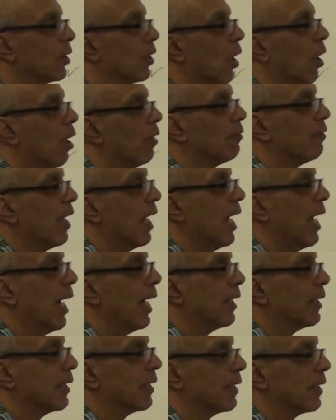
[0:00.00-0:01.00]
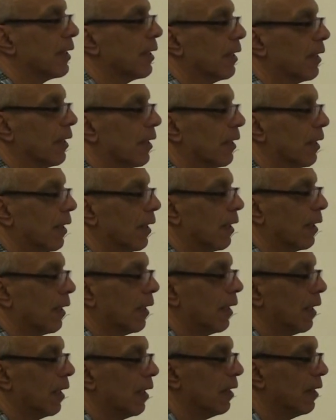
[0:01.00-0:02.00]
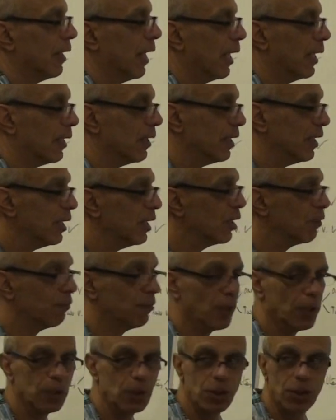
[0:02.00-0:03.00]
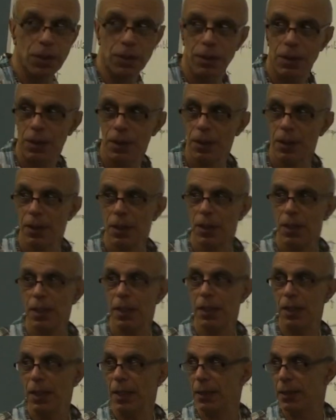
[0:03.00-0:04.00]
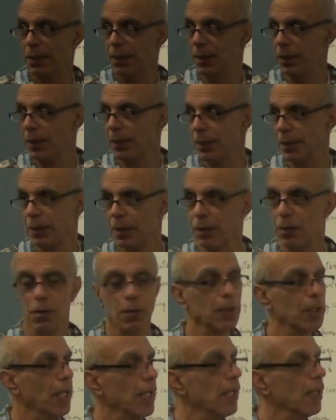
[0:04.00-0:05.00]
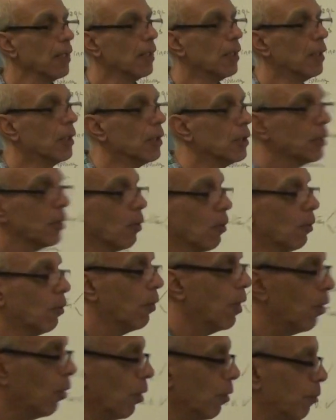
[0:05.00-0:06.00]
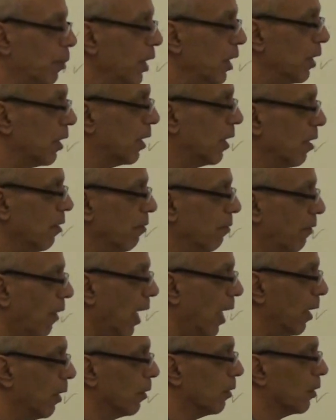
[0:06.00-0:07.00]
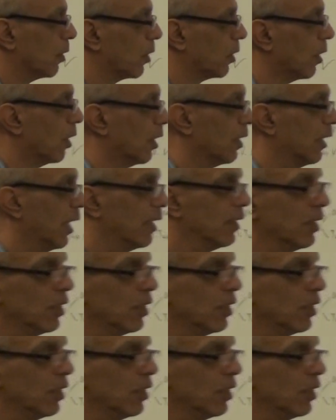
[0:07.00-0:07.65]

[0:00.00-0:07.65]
of x that this function exists, okay? So what would be the values that